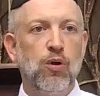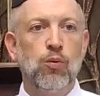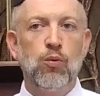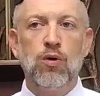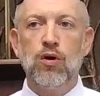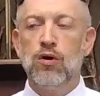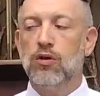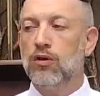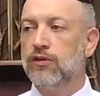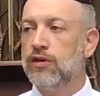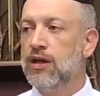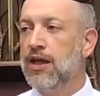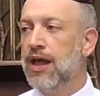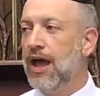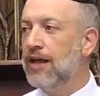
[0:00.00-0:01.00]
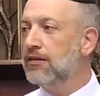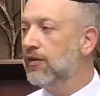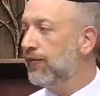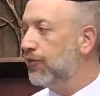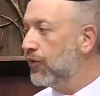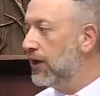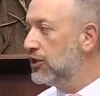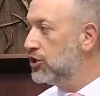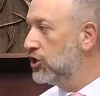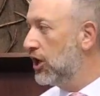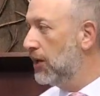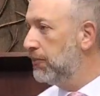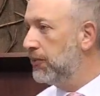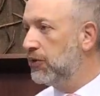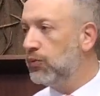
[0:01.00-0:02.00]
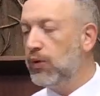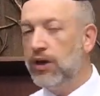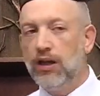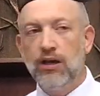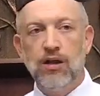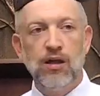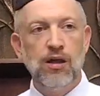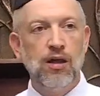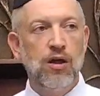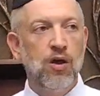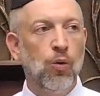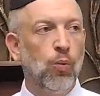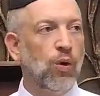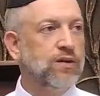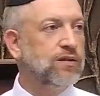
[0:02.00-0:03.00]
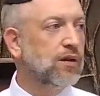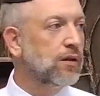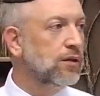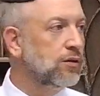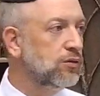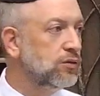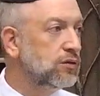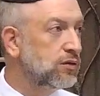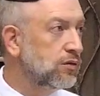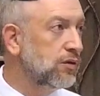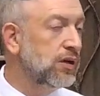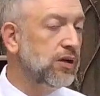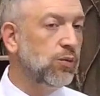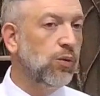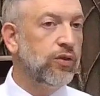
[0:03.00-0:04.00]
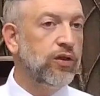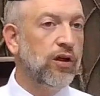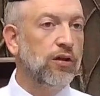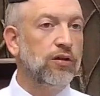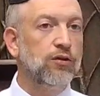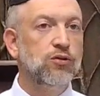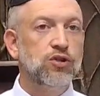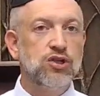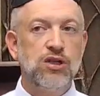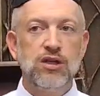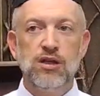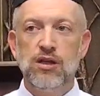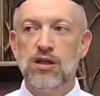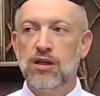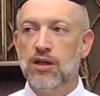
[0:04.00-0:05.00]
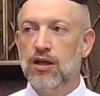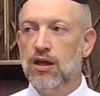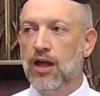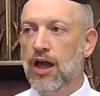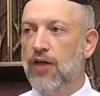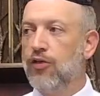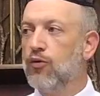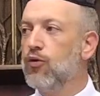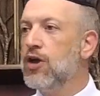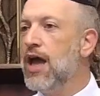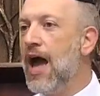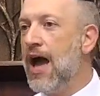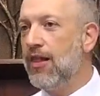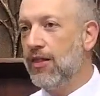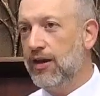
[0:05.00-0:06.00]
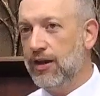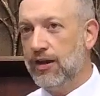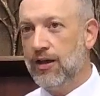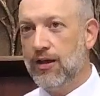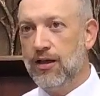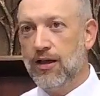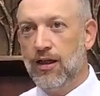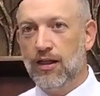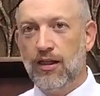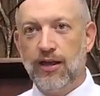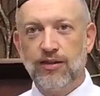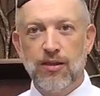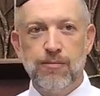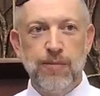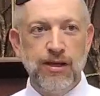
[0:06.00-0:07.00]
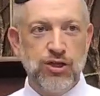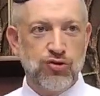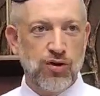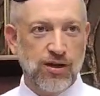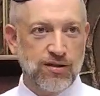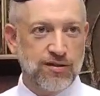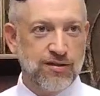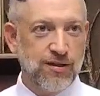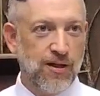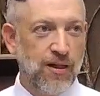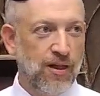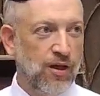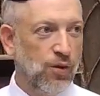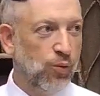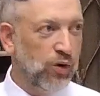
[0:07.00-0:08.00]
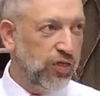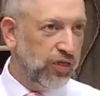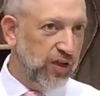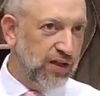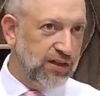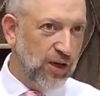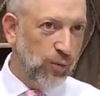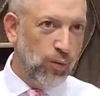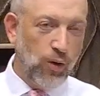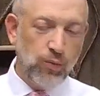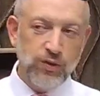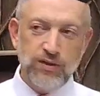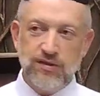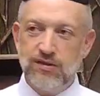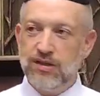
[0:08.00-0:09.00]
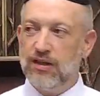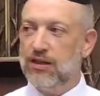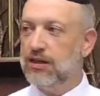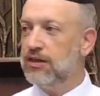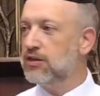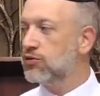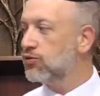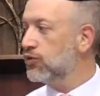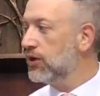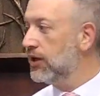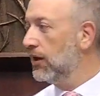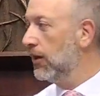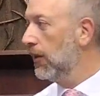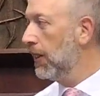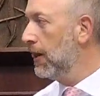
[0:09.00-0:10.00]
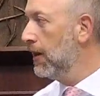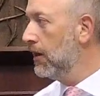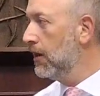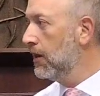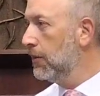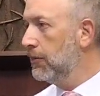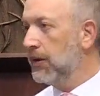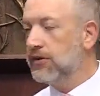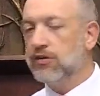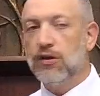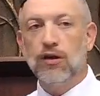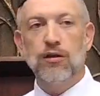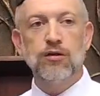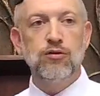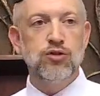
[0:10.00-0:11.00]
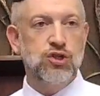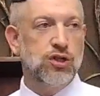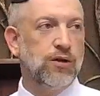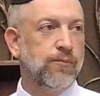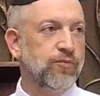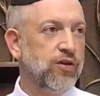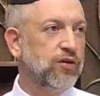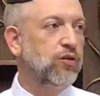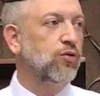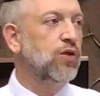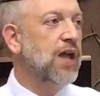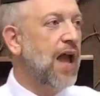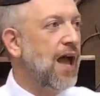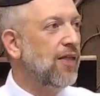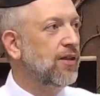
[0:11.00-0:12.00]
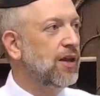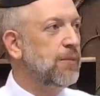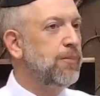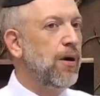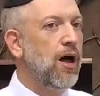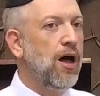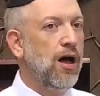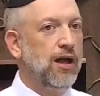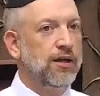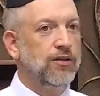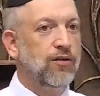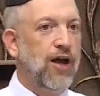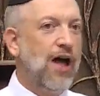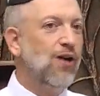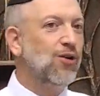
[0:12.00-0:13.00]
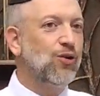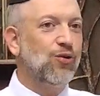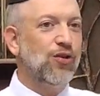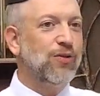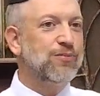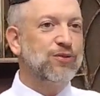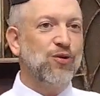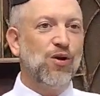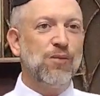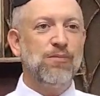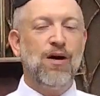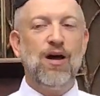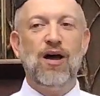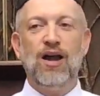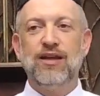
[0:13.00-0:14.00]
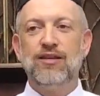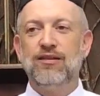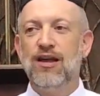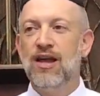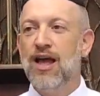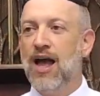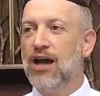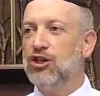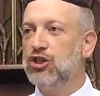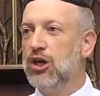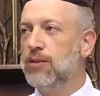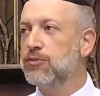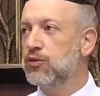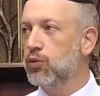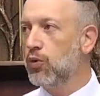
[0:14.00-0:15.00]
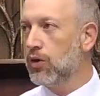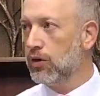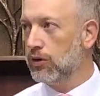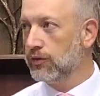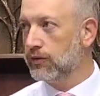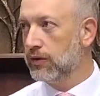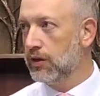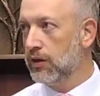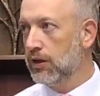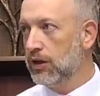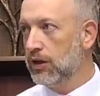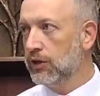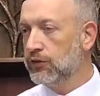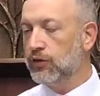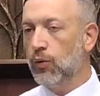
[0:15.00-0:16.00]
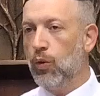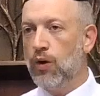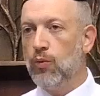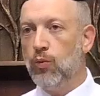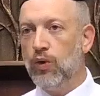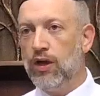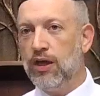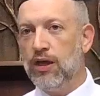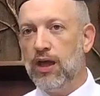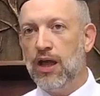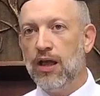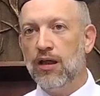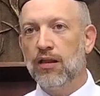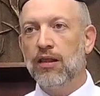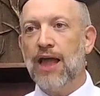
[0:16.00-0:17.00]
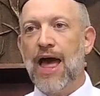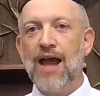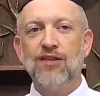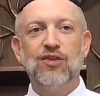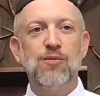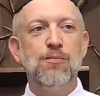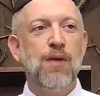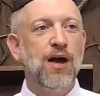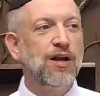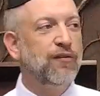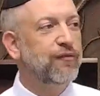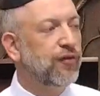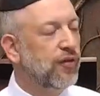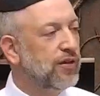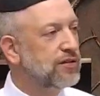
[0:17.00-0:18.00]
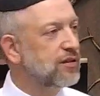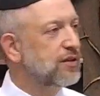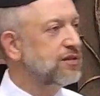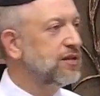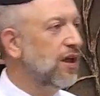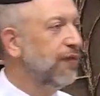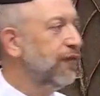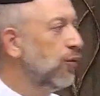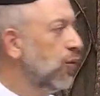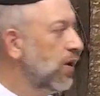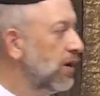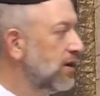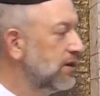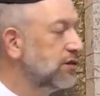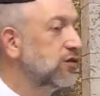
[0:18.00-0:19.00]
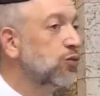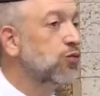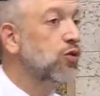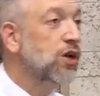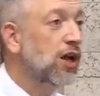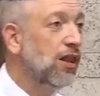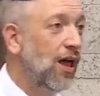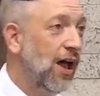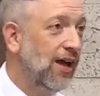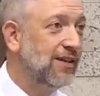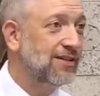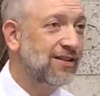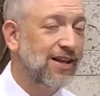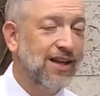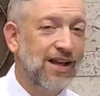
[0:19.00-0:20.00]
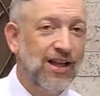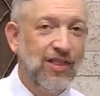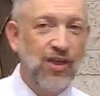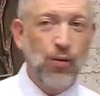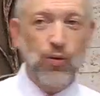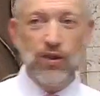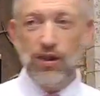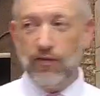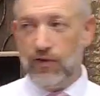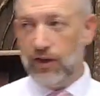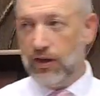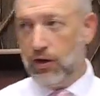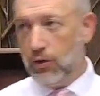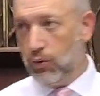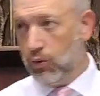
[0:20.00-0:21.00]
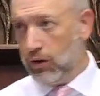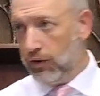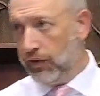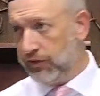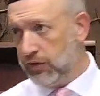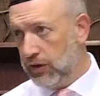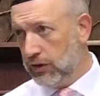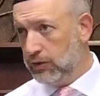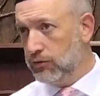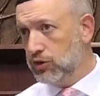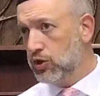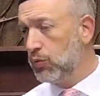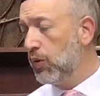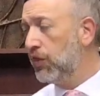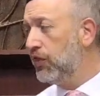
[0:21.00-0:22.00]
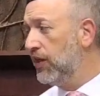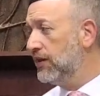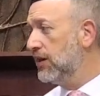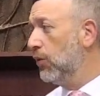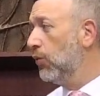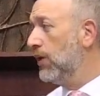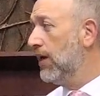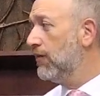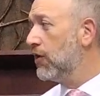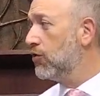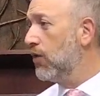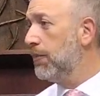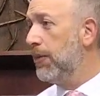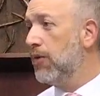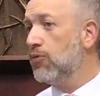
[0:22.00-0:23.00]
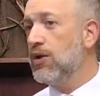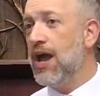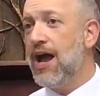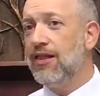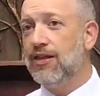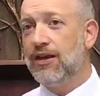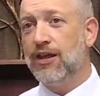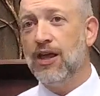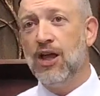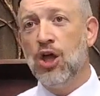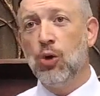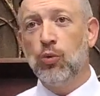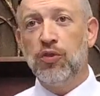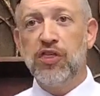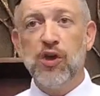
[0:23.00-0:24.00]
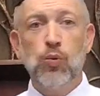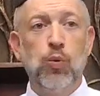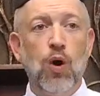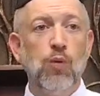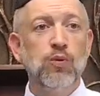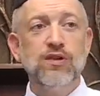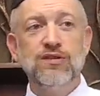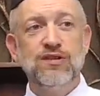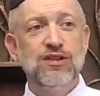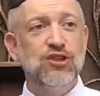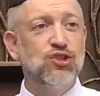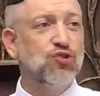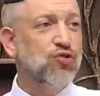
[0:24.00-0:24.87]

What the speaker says: a world and differentiate between what's illusory, the illusion, and the reality, like the Matrix. We think that what we see is real, but it's an illusion. There's a reality behind. There are algorithms going behind Hashem's world. So when we lack the mindfulness of the self-awareness to realize that we're living in a world that's an illusion, we think that we have a grip on reality. We think what we see is